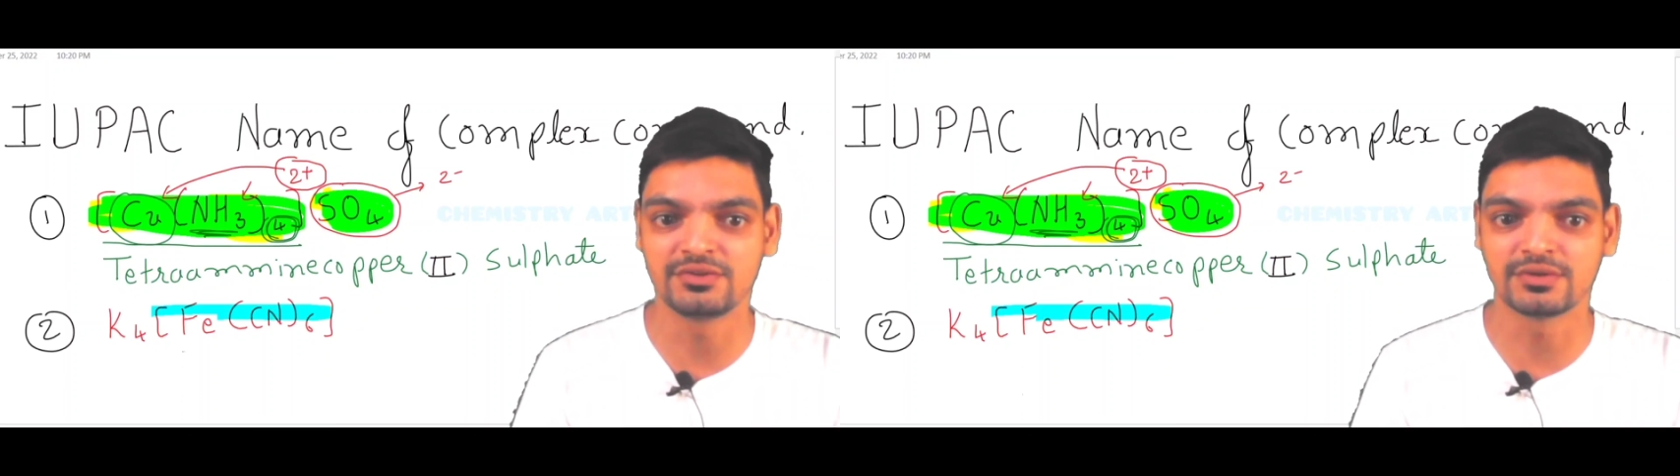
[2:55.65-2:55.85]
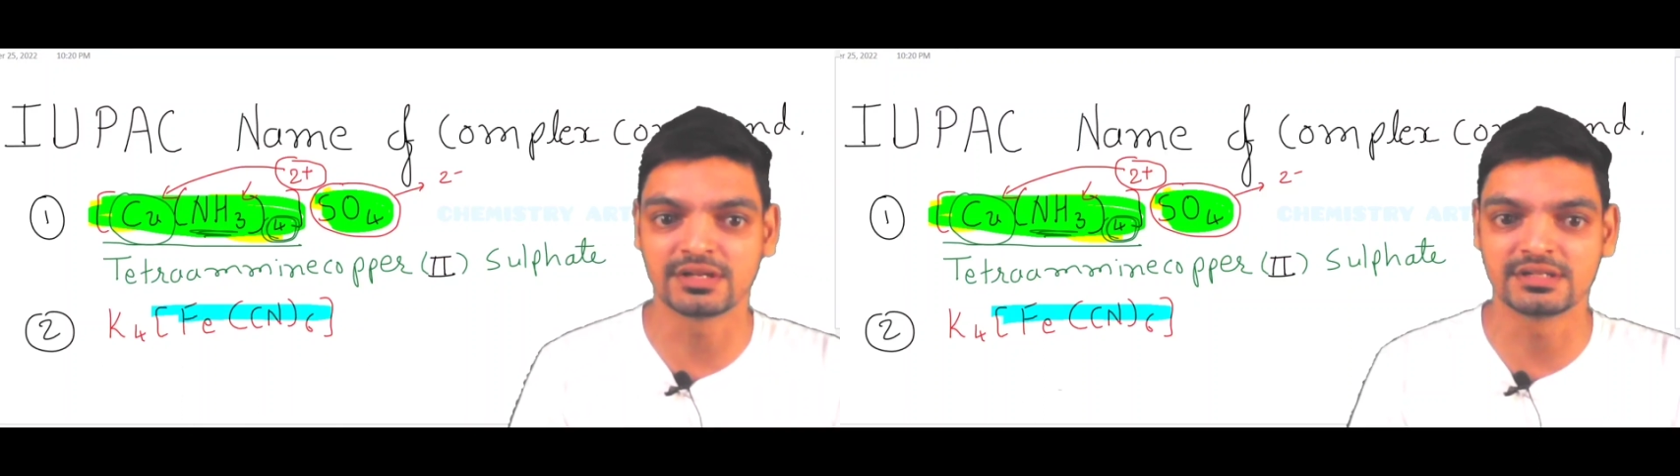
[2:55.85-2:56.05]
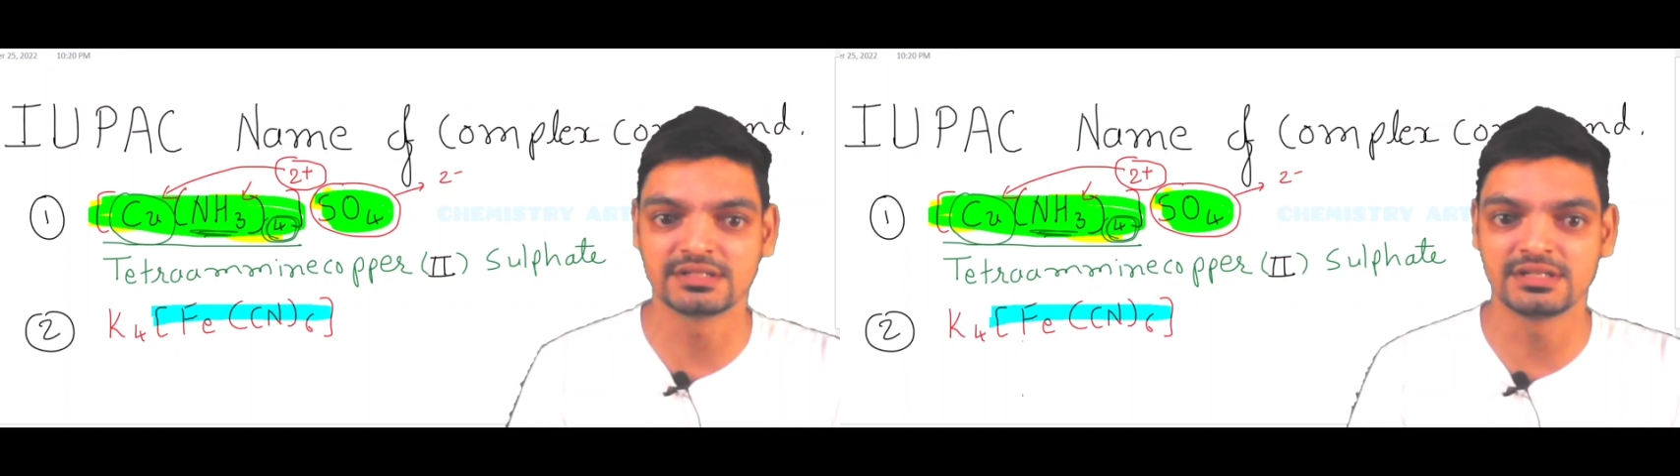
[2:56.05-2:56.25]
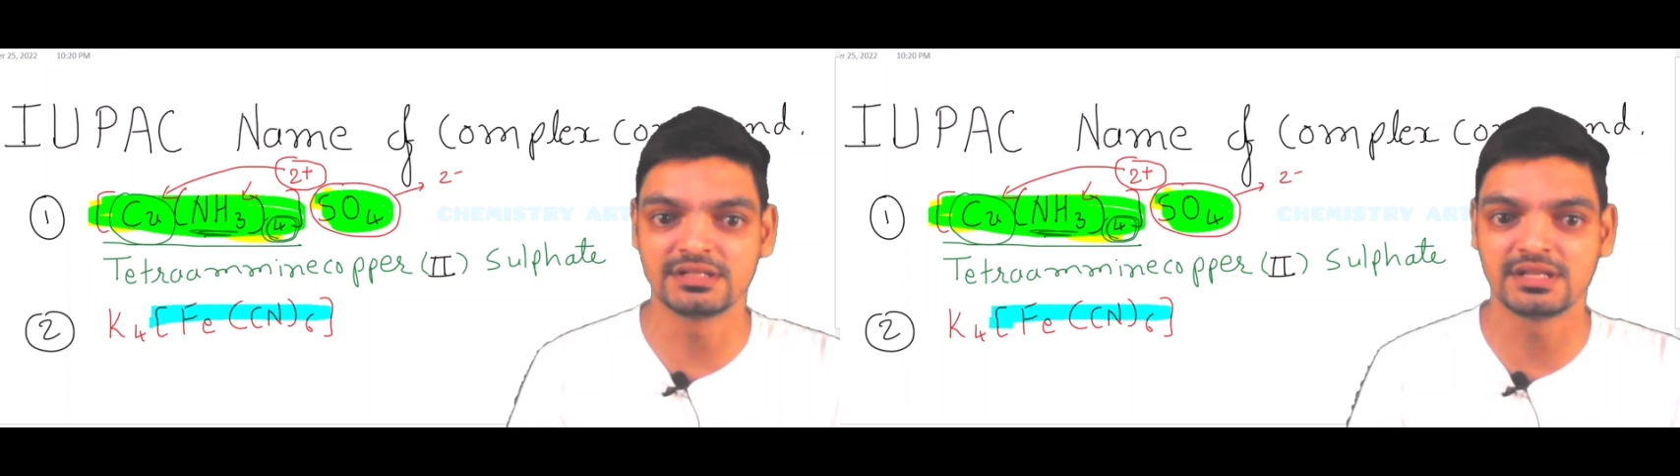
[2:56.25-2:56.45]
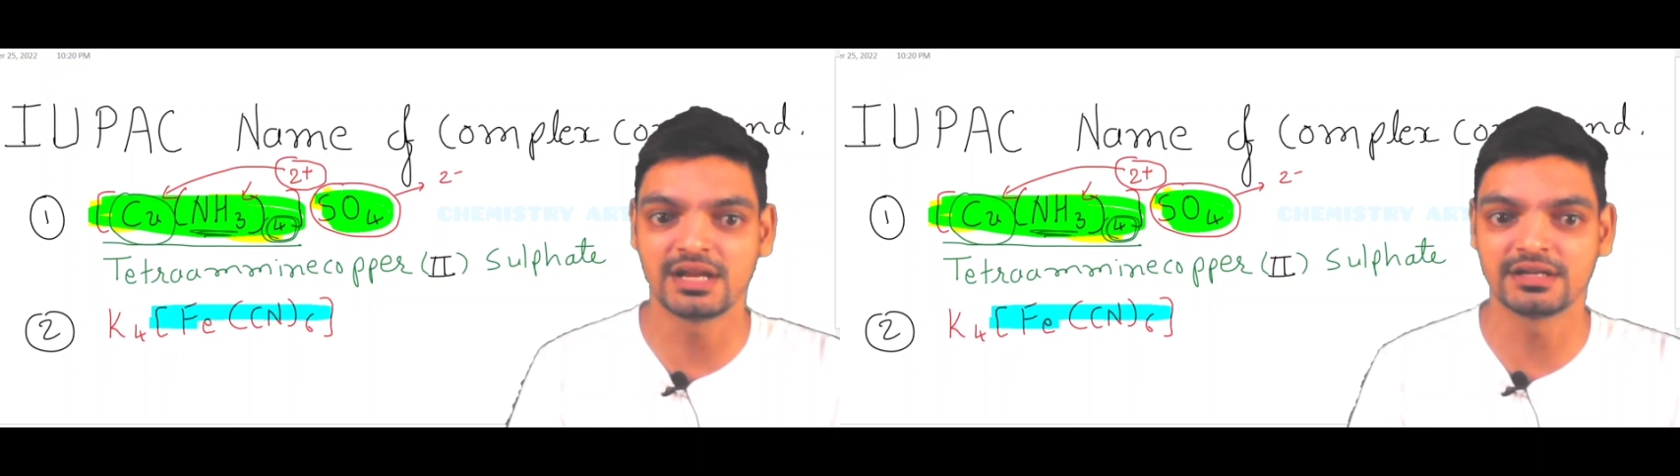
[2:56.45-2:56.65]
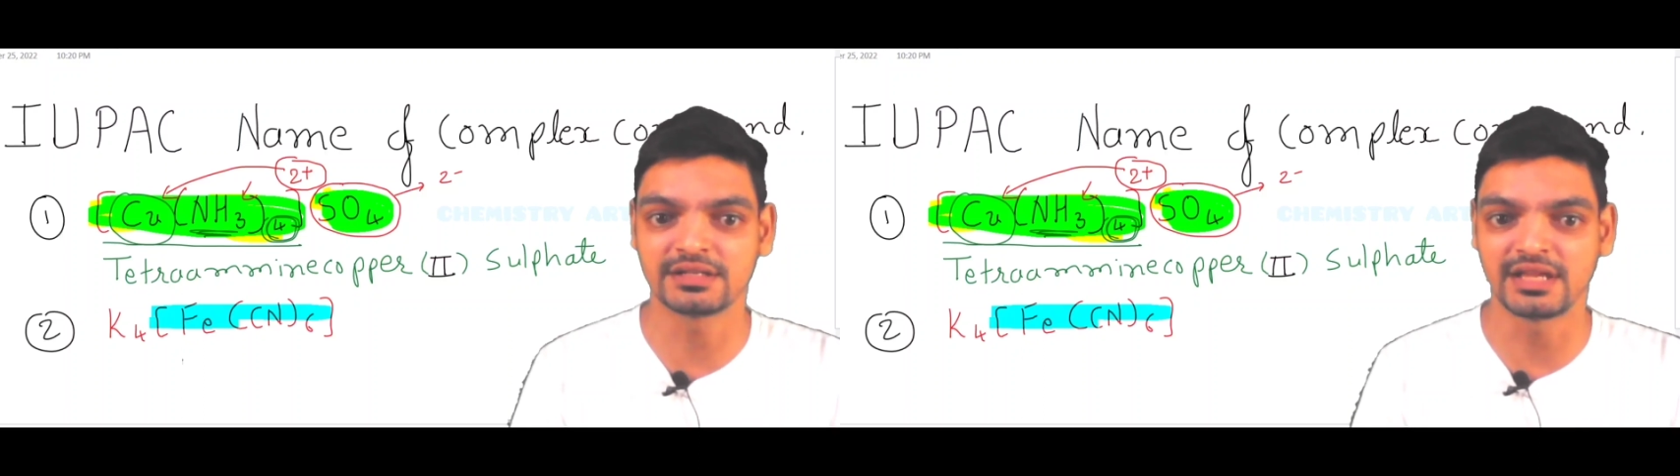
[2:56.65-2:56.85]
You can see that